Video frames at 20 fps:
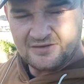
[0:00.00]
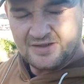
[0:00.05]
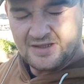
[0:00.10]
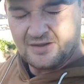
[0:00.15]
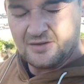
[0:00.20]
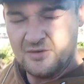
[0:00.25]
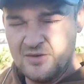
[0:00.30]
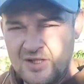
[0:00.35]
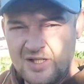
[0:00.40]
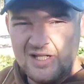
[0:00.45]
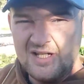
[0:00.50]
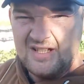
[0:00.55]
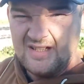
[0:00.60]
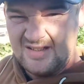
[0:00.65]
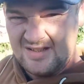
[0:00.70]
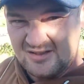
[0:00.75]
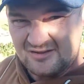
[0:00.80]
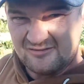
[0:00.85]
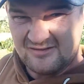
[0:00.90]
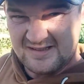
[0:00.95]
now.
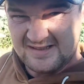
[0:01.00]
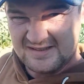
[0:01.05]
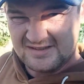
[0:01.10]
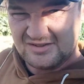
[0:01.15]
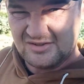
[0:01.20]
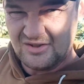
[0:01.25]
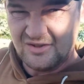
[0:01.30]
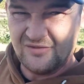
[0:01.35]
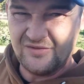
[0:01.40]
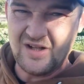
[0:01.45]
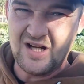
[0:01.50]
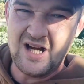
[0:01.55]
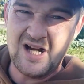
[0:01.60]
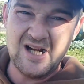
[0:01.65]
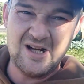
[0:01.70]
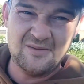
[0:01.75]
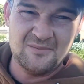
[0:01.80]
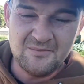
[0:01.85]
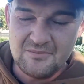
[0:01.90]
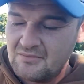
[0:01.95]
The green stuff I
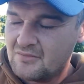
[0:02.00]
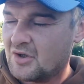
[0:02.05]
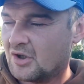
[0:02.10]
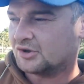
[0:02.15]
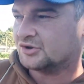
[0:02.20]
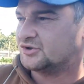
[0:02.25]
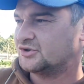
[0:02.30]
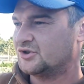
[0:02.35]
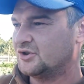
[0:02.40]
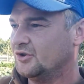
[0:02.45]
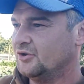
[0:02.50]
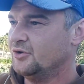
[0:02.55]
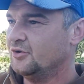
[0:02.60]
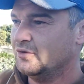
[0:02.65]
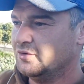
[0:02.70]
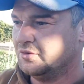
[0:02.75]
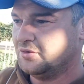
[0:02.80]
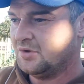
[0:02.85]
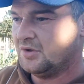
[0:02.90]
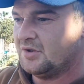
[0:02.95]
am not
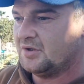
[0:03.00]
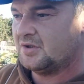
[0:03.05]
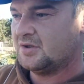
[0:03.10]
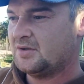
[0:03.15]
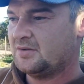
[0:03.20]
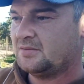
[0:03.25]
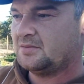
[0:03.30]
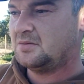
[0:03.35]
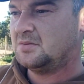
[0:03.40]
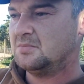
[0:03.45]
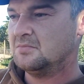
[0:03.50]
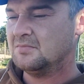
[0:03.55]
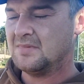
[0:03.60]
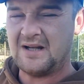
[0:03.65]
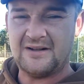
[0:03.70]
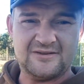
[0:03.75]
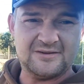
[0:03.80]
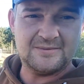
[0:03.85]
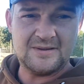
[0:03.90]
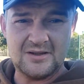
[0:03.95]
too
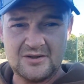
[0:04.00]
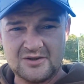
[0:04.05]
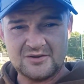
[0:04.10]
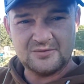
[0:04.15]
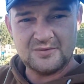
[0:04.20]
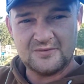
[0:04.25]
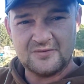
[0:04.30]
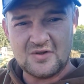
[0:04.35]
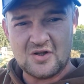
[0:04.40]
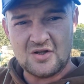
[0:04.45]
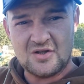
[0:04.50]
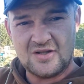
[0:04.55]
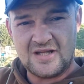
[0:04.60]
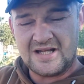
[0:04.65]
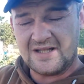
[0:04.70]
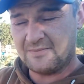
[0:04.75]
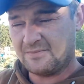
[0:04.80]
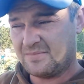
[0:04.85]
married about, because we've got that